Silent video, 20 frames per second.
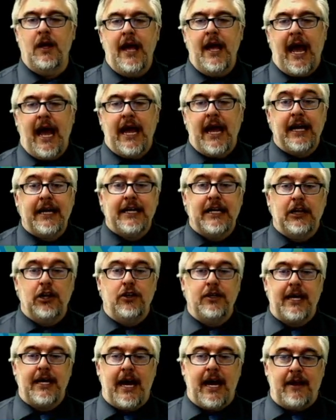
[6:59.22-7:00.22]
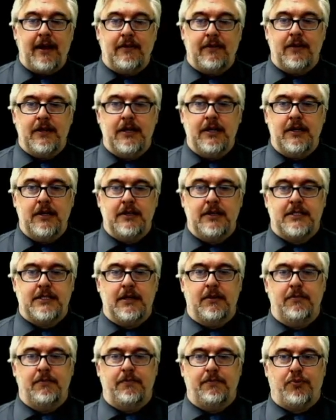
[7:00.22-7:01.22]
and I can look at
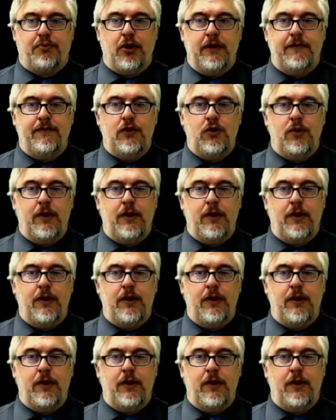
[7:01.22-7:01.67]
some preview